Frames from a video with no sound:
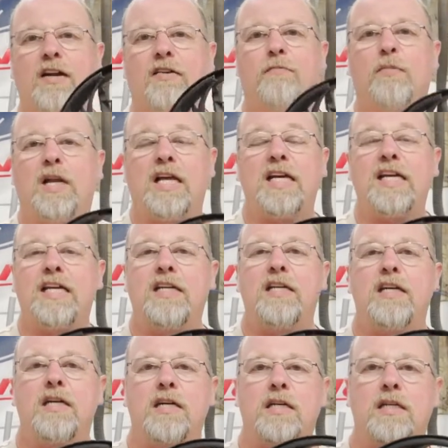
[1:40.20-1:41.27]
of
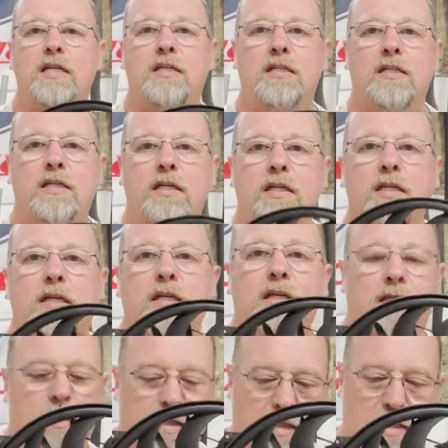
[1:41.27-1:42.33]
blade,
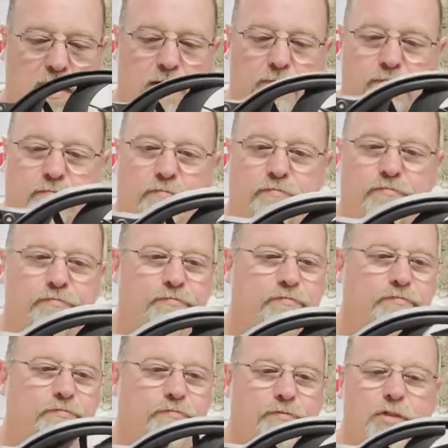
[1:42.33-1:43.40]

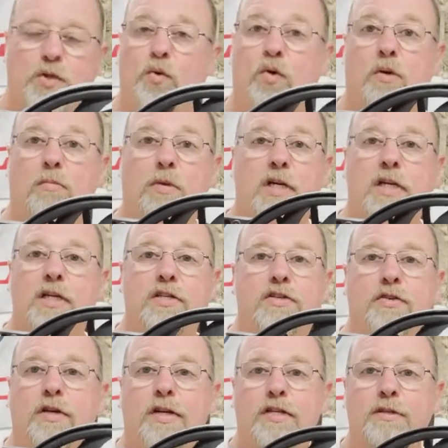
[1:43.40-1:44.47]
swirl blades
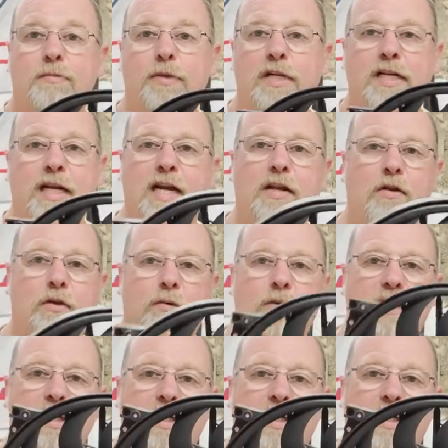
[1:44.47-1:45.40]
or Osher blade, I don't know what to